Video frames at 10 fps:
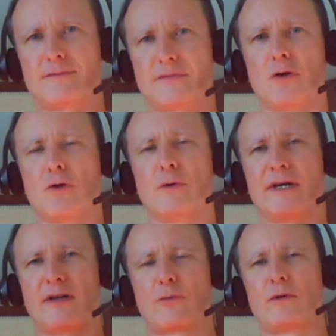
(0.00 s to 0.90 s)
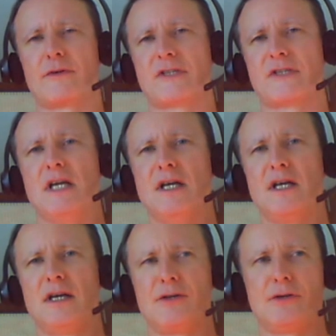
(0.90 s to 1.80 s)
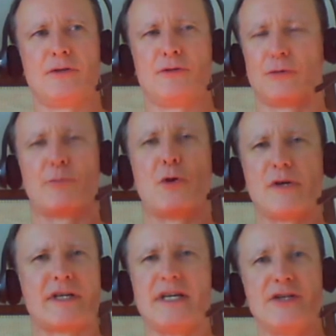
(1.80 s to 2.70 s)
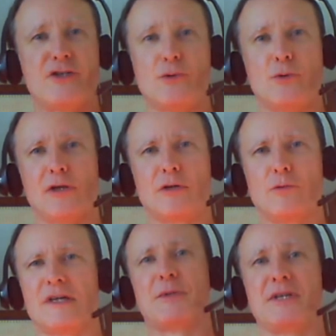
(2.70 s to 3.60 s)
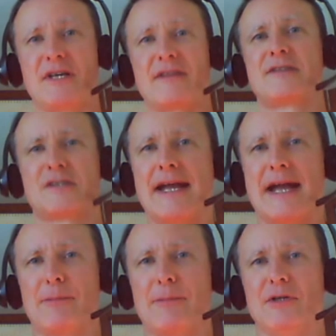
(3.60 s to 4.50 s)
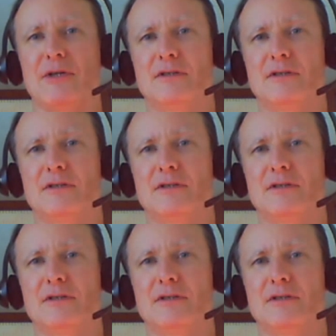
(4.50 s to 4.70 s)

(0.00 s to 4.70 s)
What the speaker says: So, in other words, your opponent can hit you all he wants, but nothing's going to happen.